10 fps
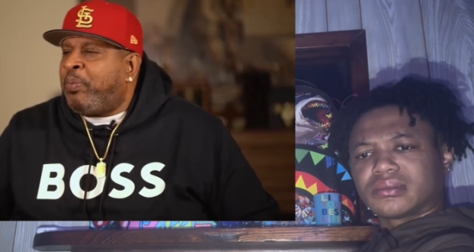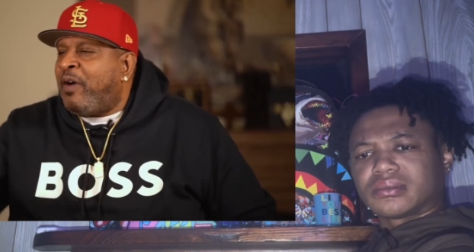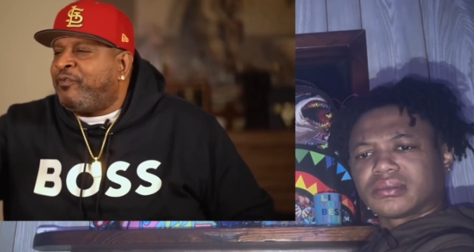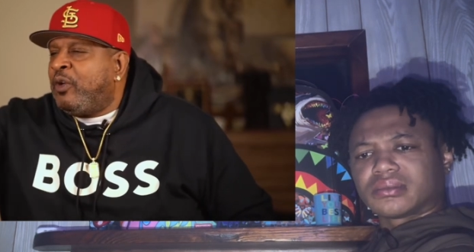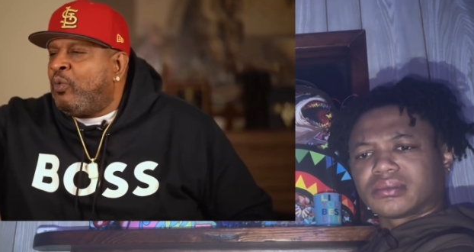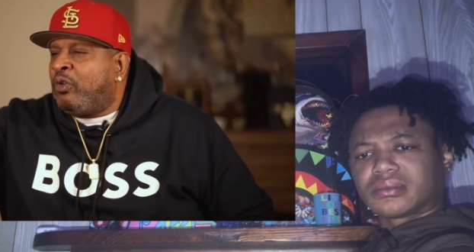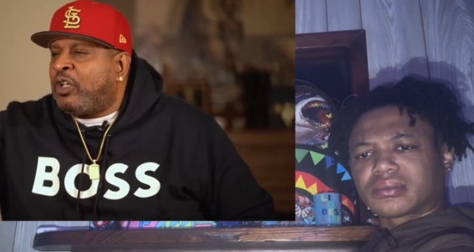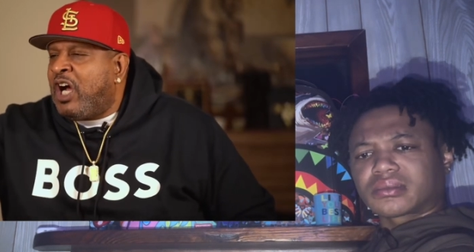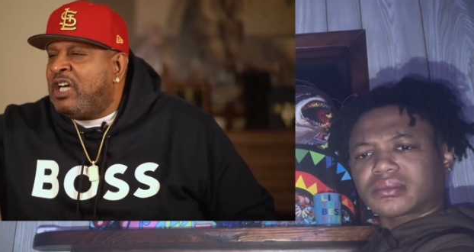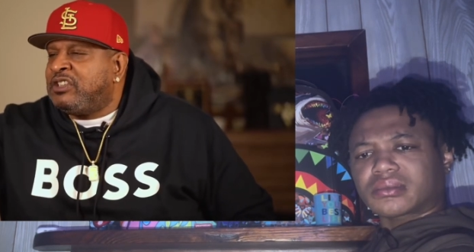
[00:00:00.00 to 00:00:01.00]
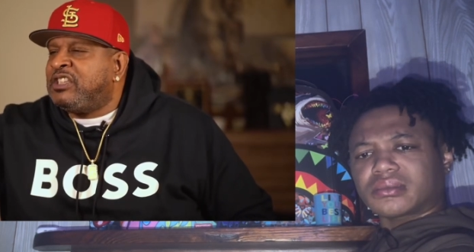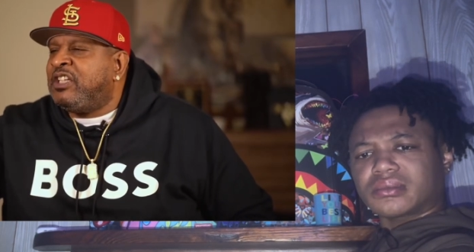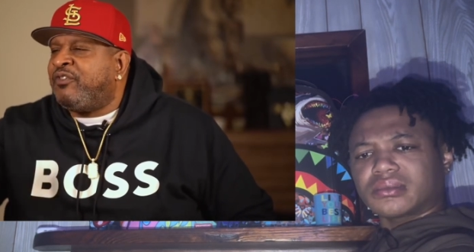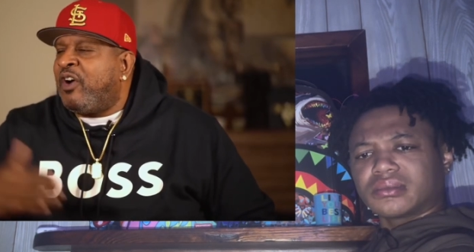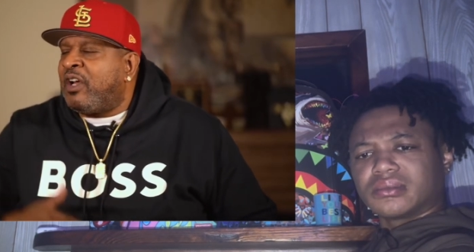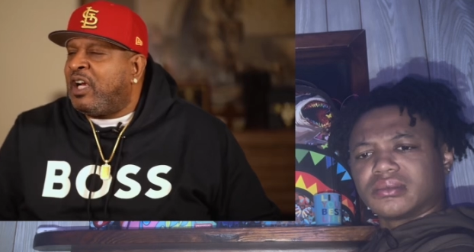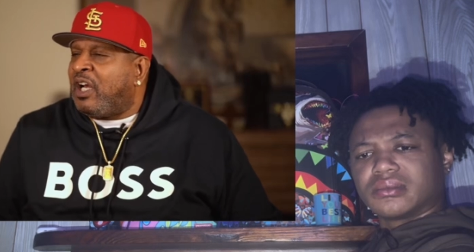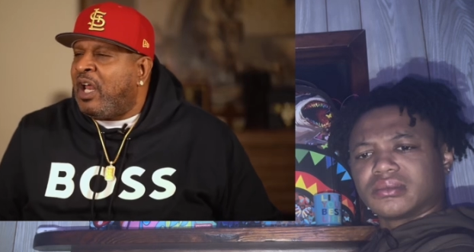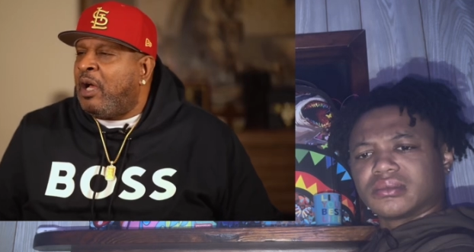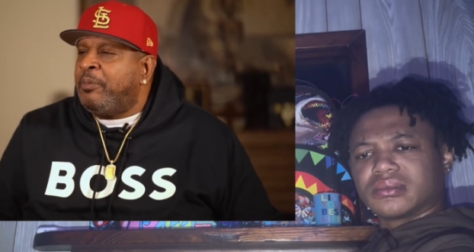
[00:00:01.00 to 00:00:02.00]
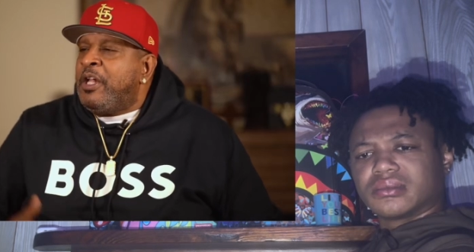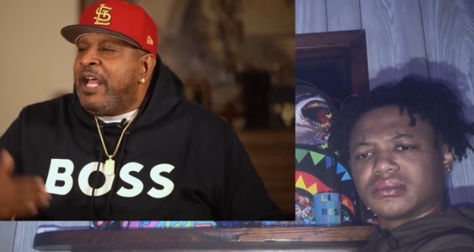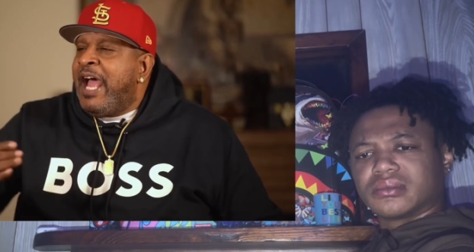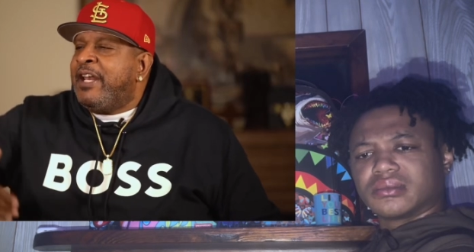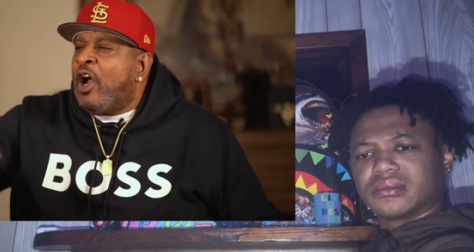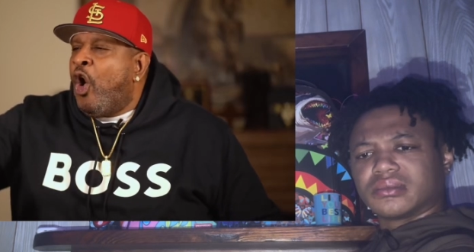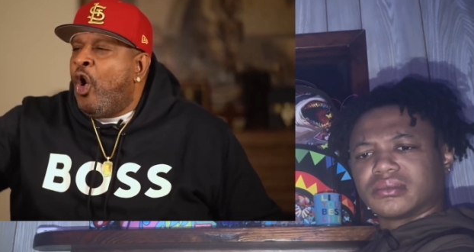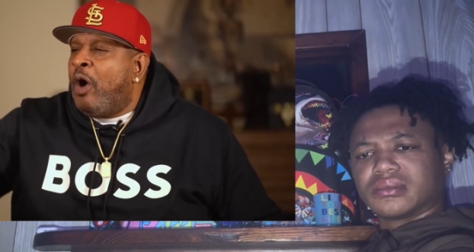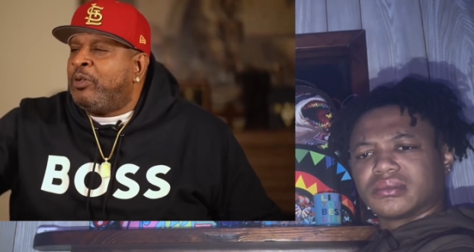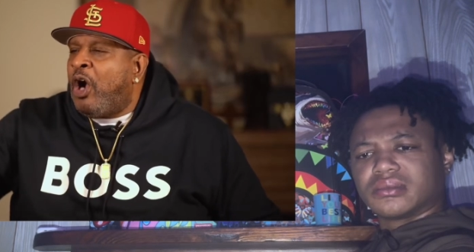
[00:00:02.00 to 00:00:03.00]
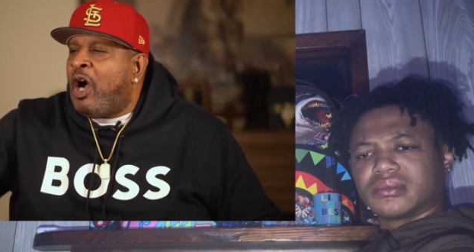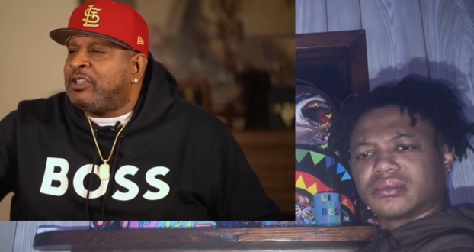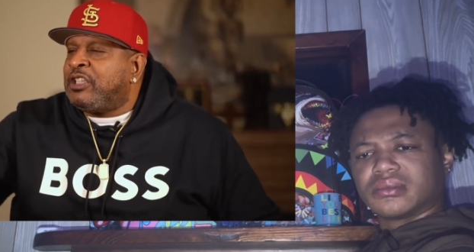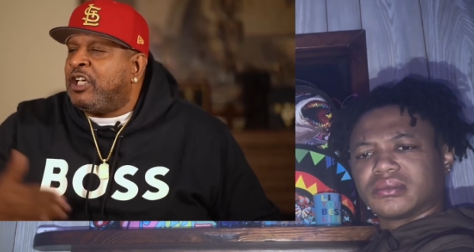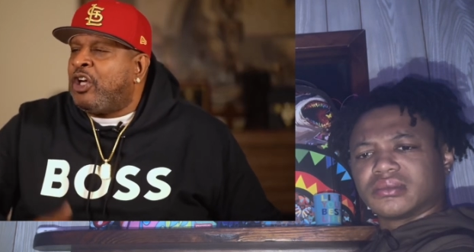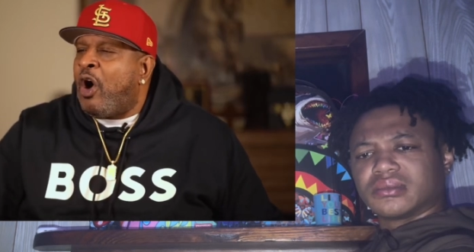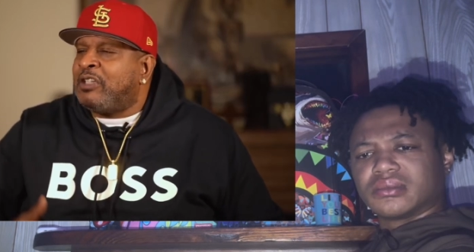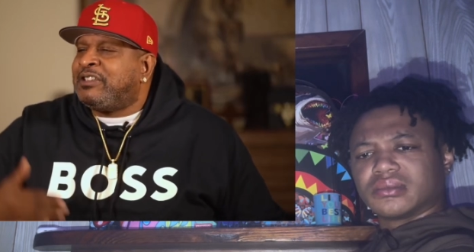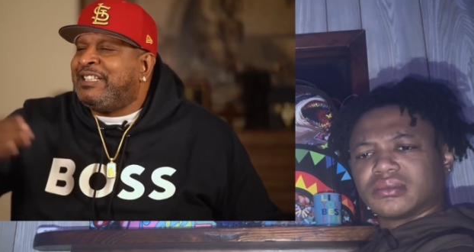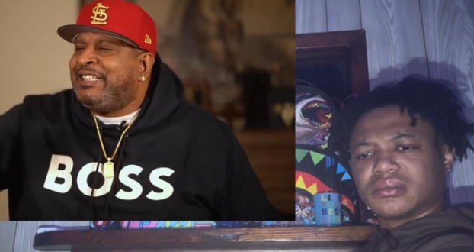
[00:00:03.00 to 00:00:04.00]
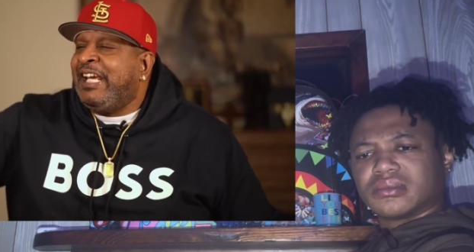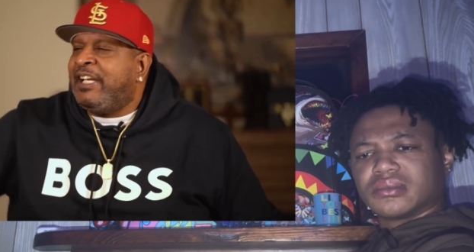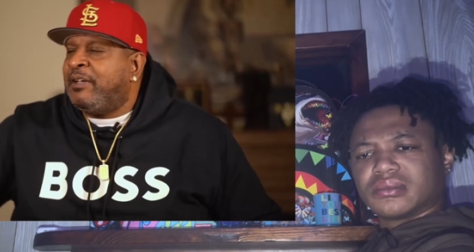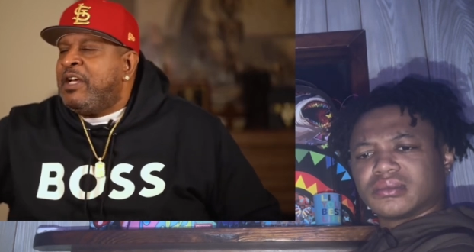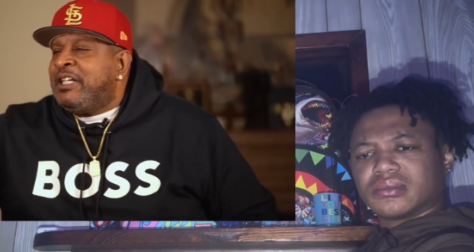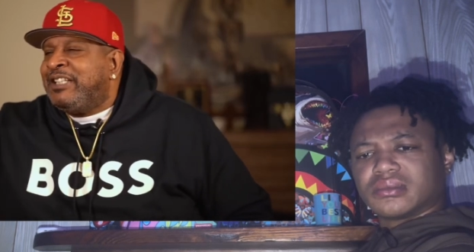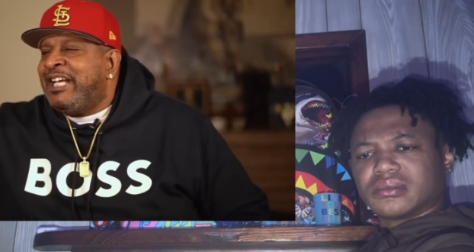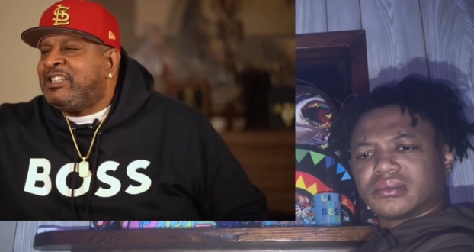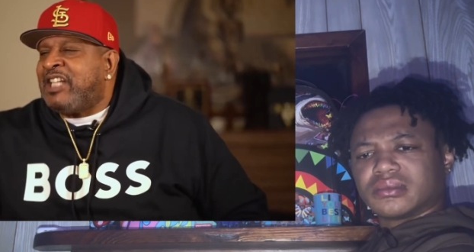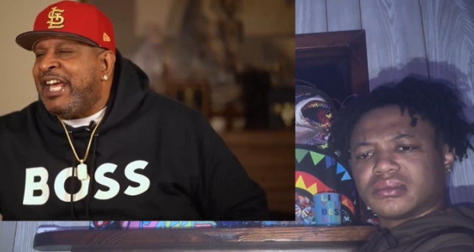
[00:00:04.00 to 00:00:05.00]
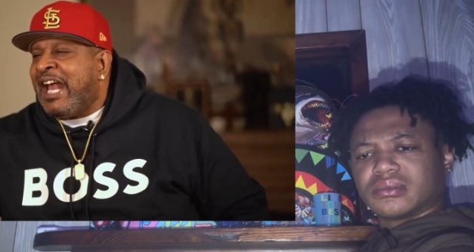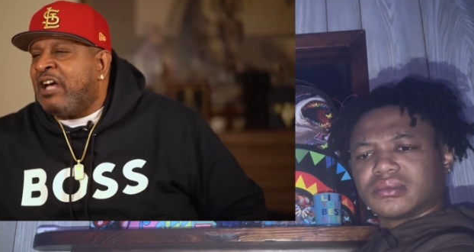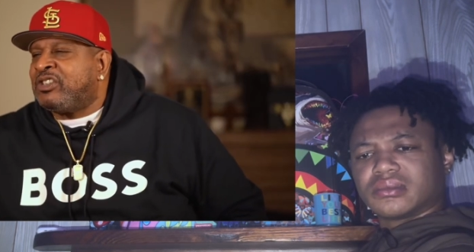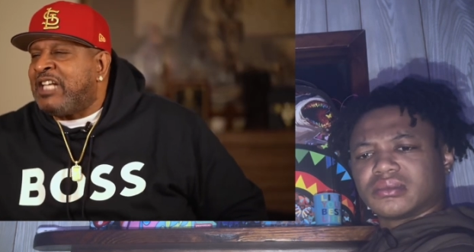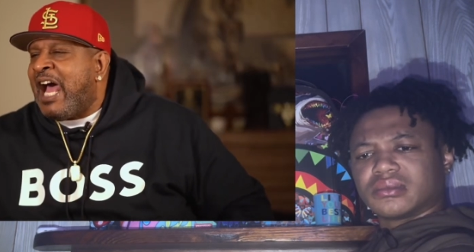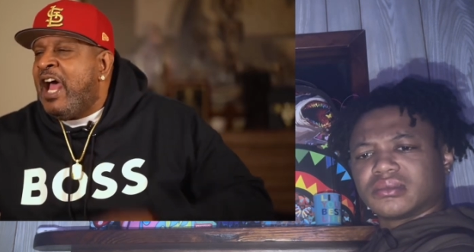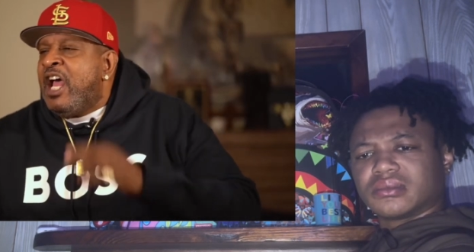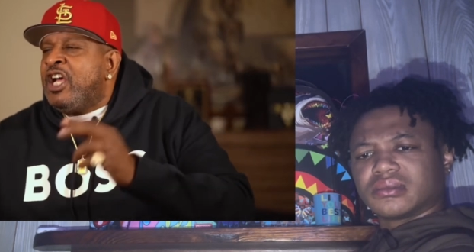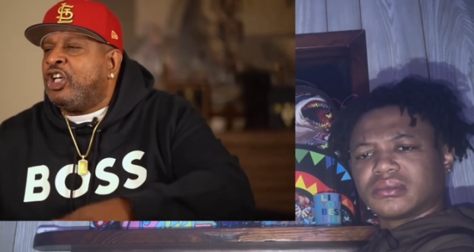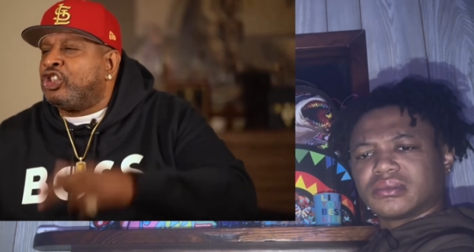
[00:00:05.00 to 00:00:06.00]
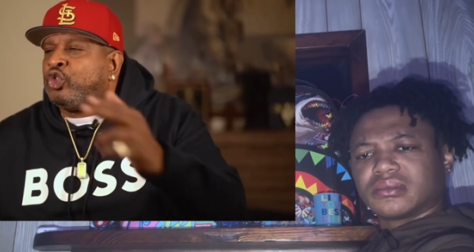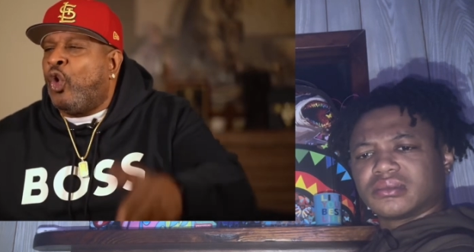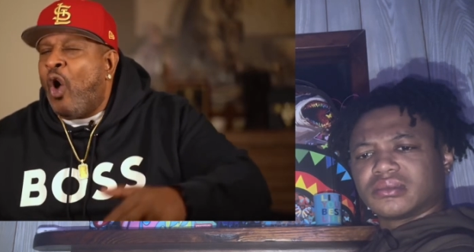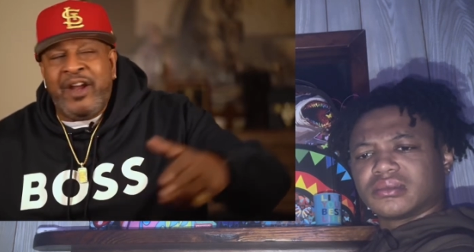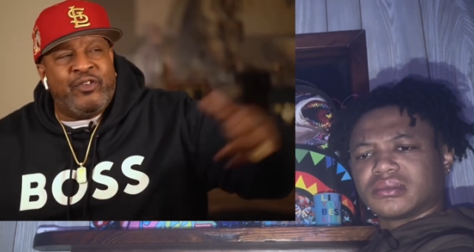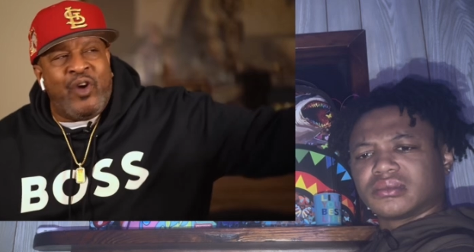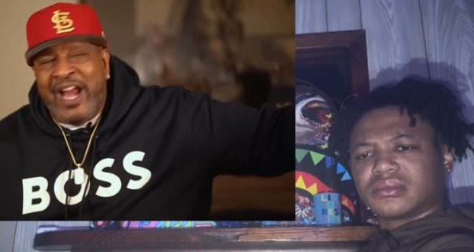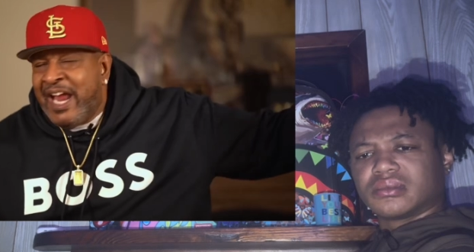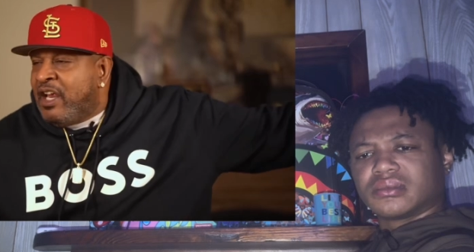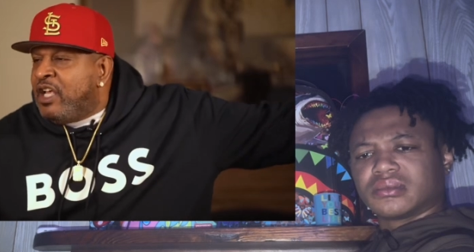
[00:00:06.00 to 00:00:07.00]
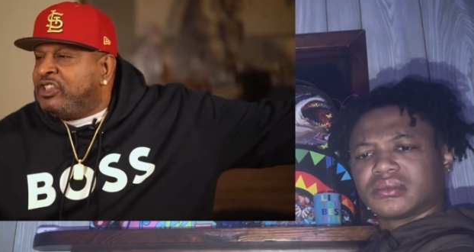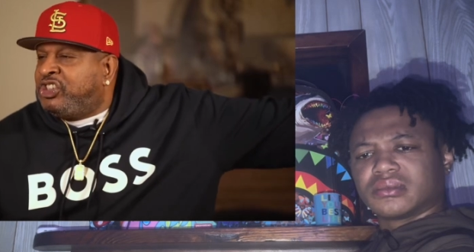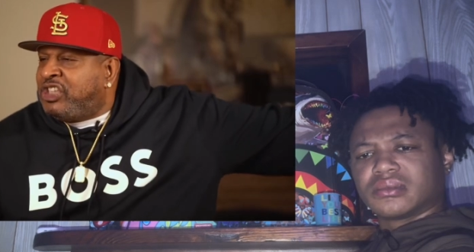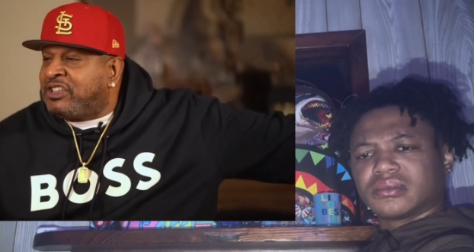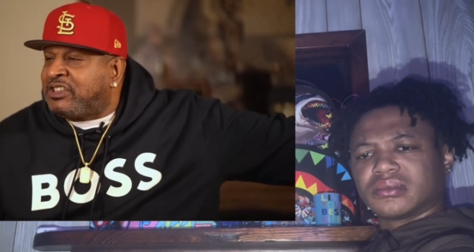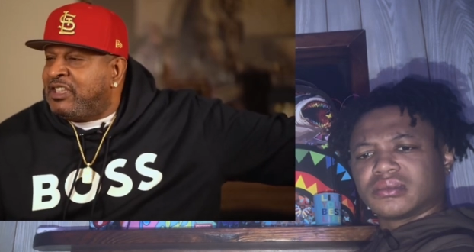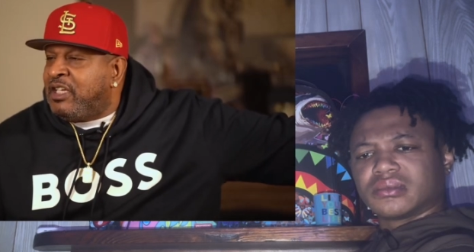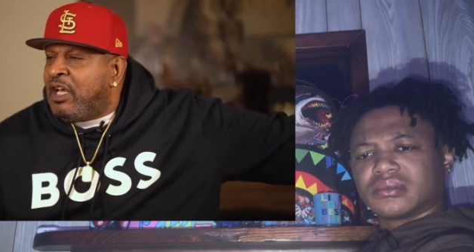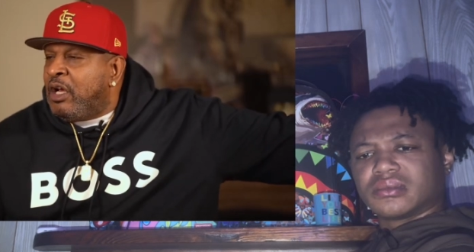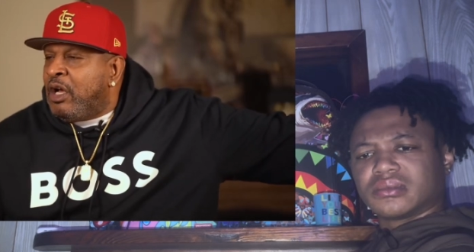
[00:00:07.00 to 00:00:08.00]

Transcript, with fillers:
Speaker 1: Puff didn't want guns in the club, and the armed guards and the guards that did him, they stayed outside because Roy ran Justin